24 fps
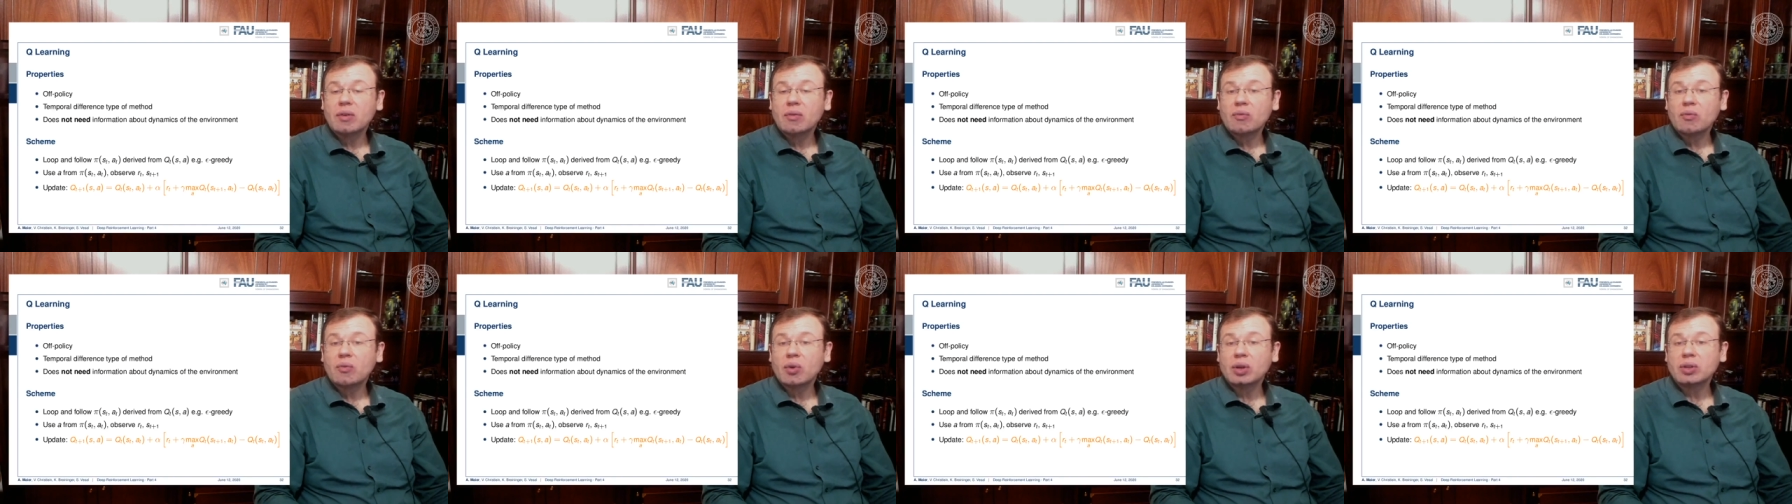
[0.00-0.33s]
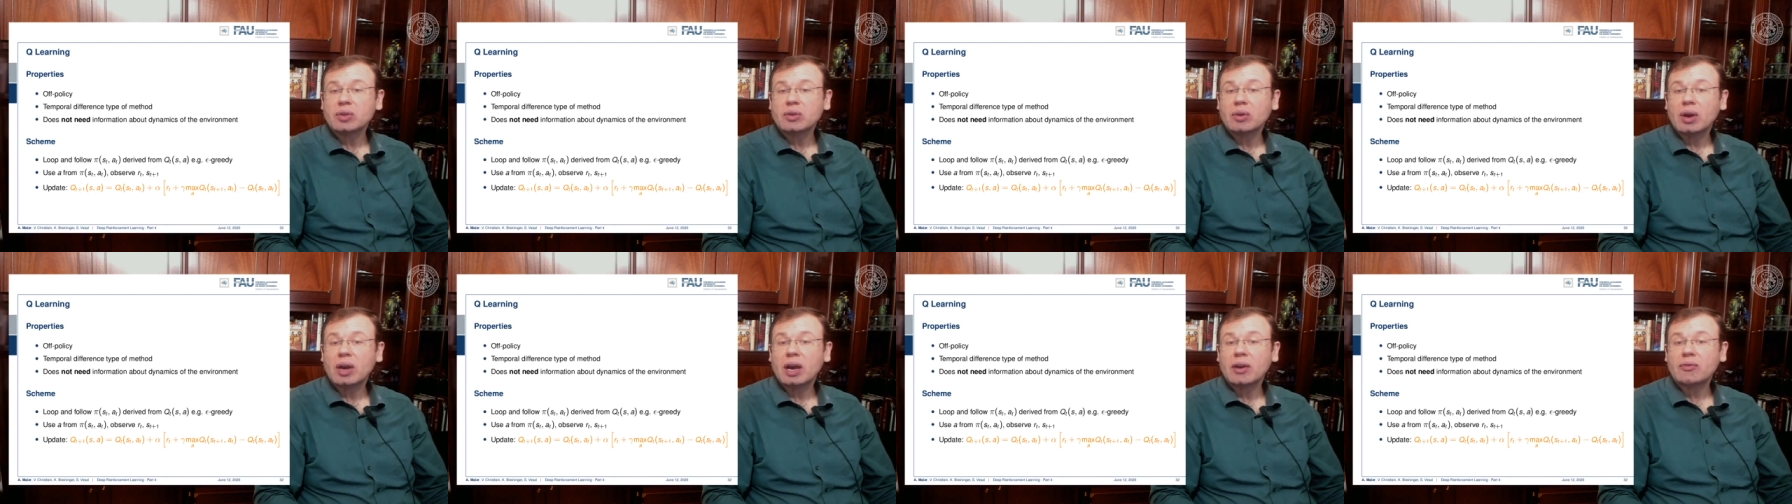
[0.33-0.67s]
what
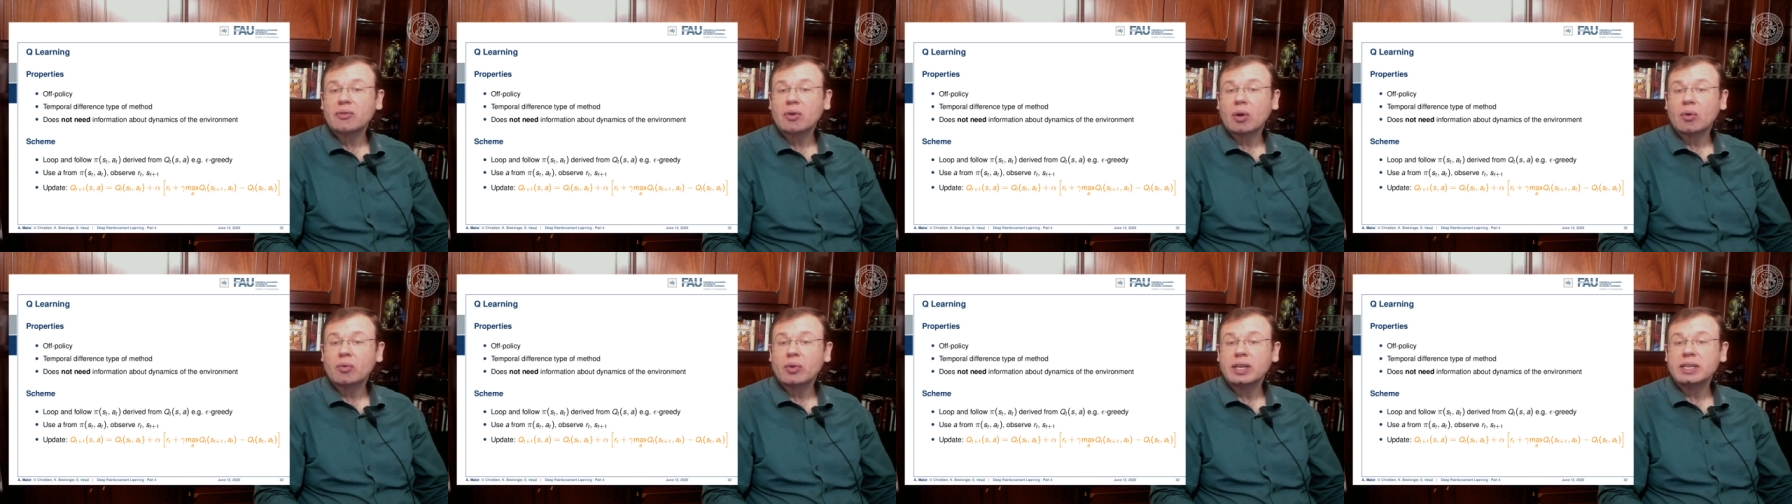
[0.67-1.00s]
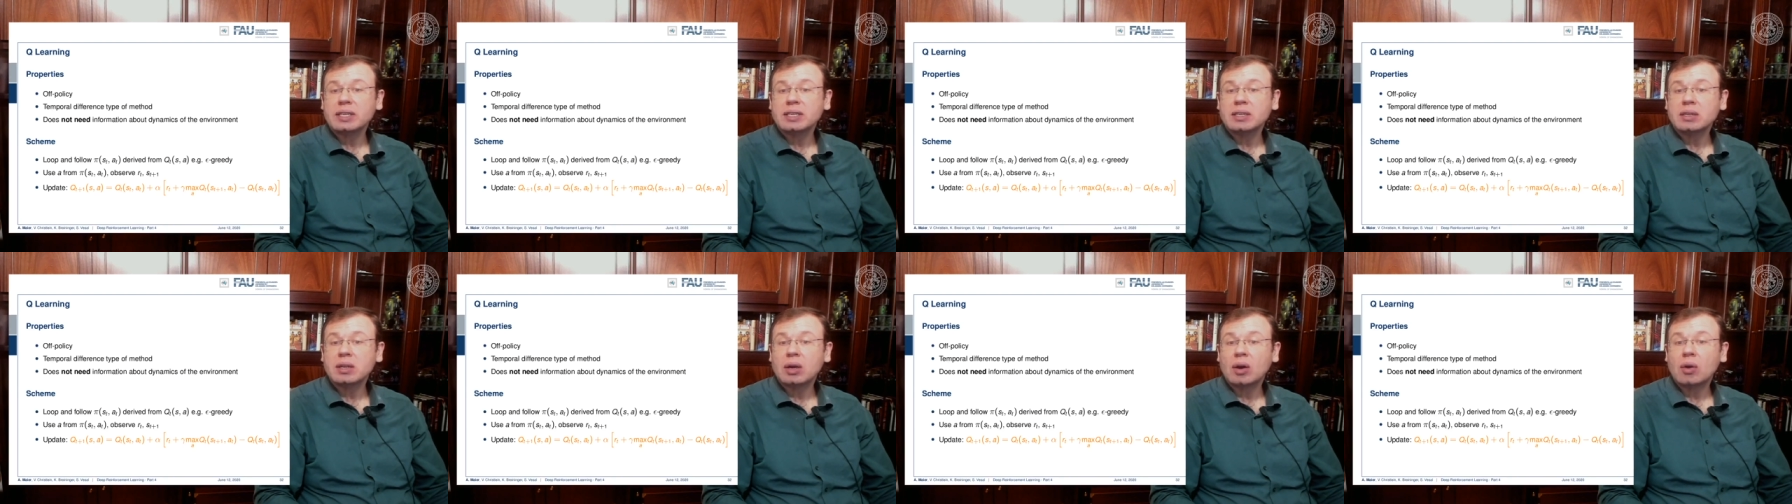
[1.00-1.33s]
you have
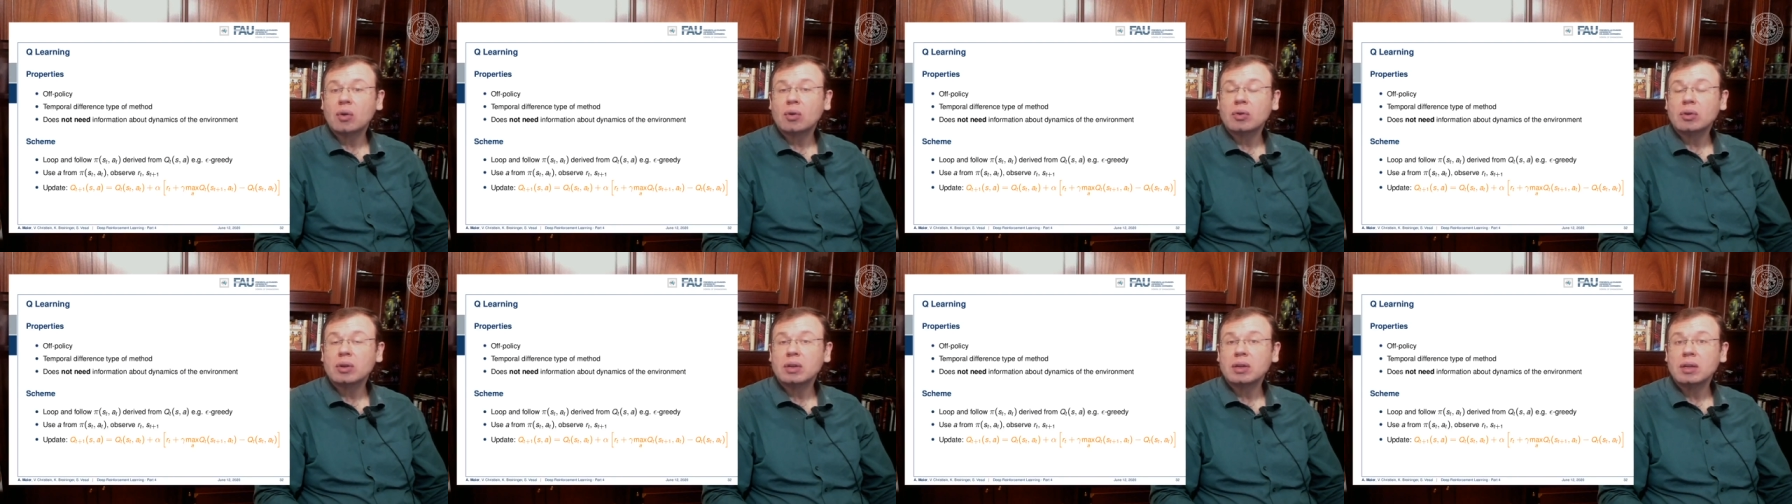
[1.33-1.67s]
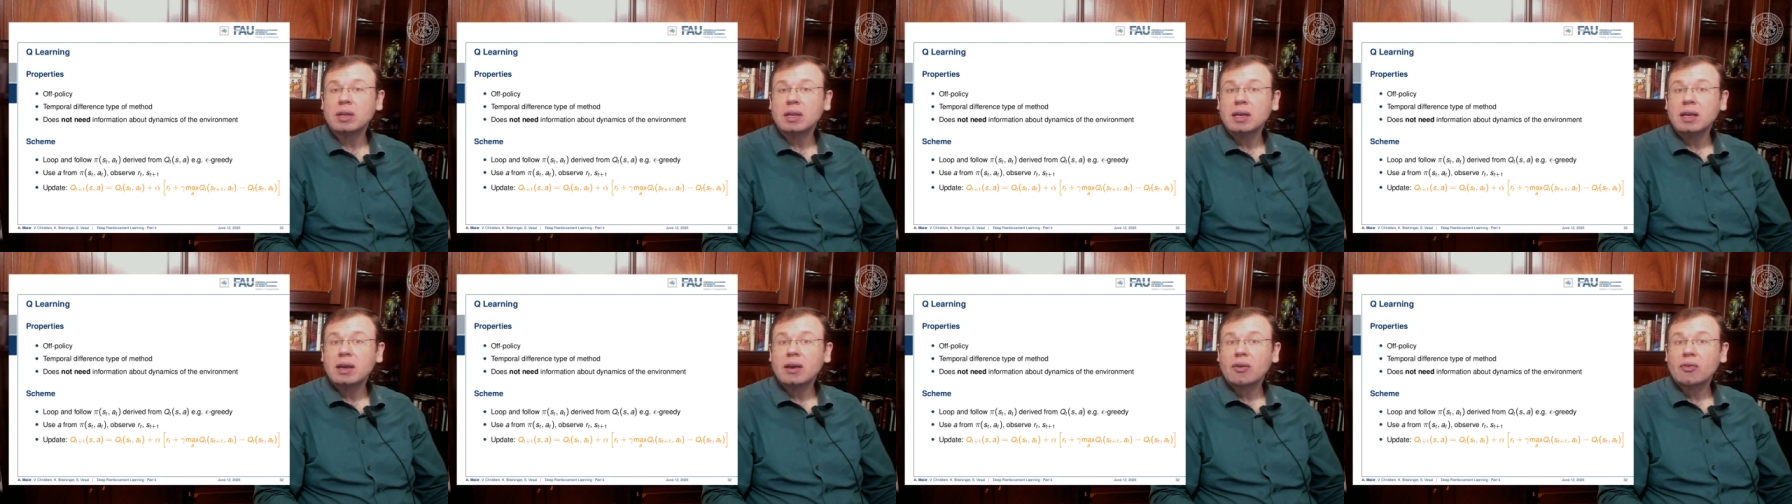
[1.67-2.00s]
already known
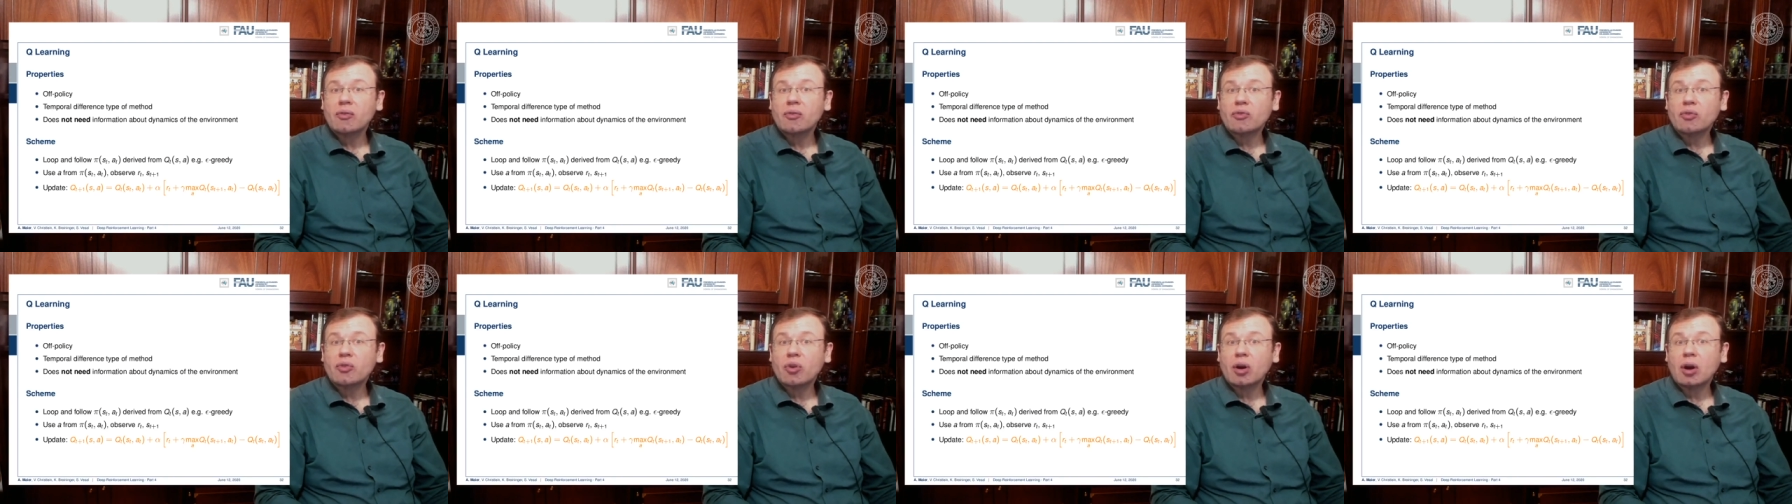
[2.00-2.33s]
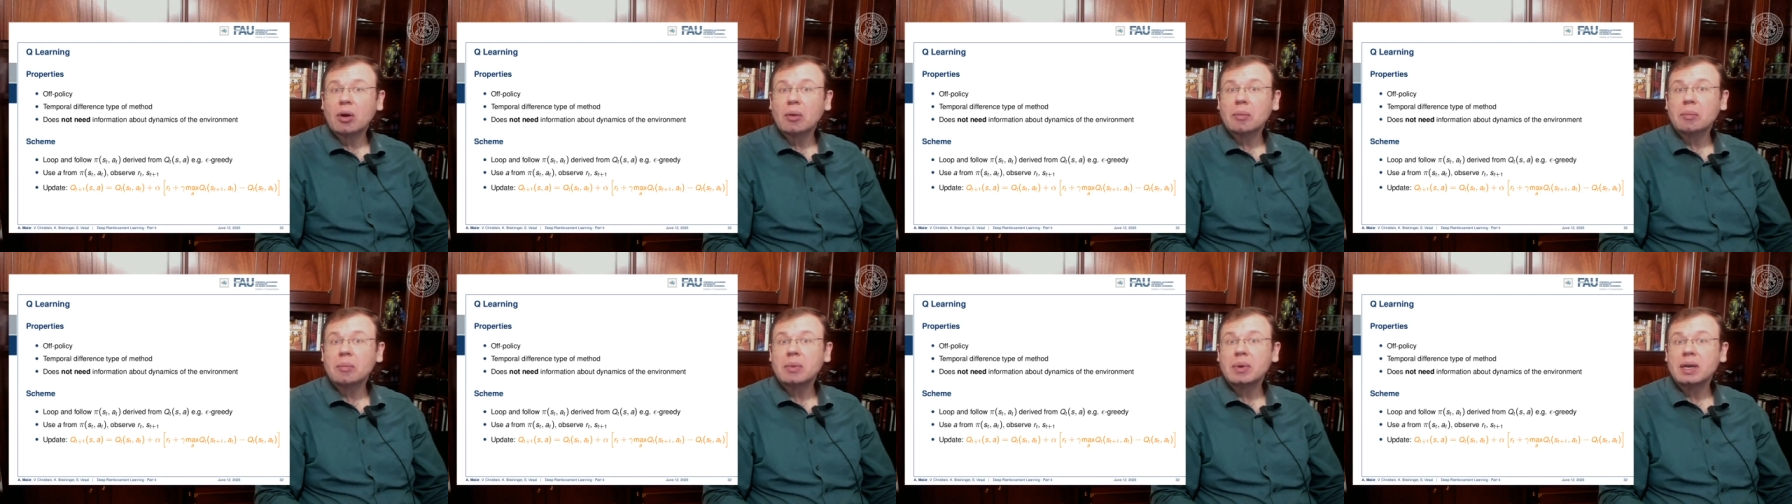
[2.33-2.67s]

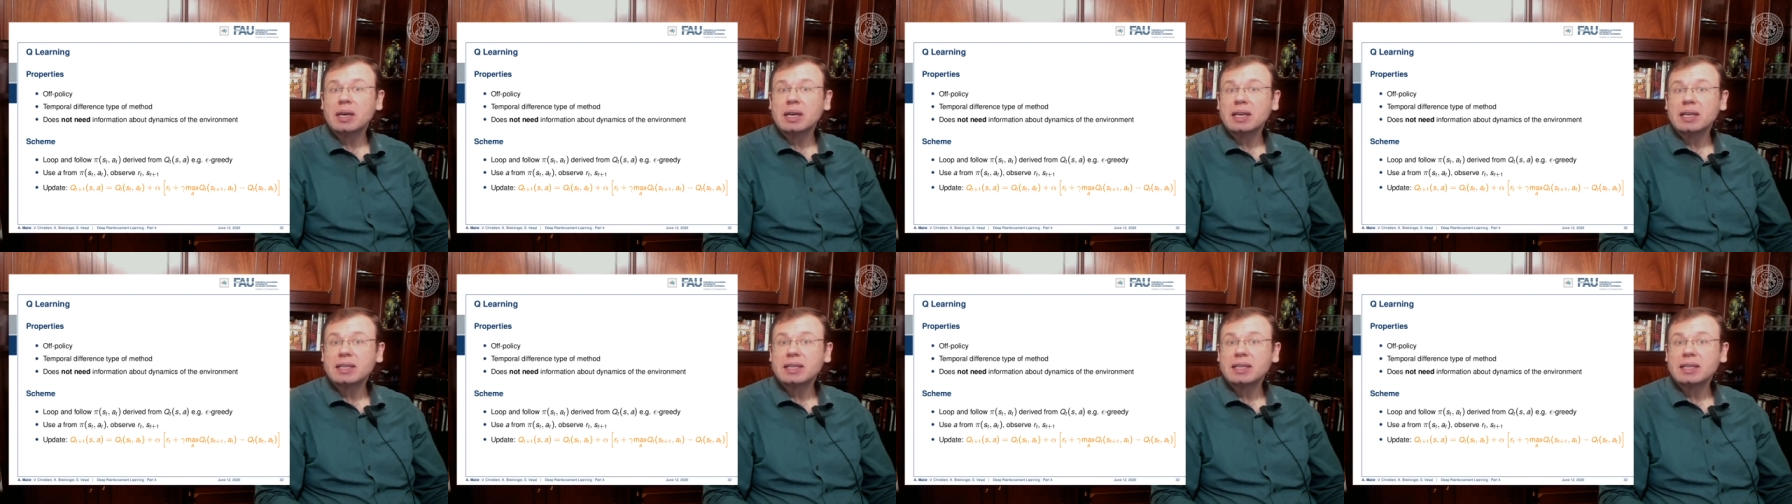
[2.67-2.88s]
from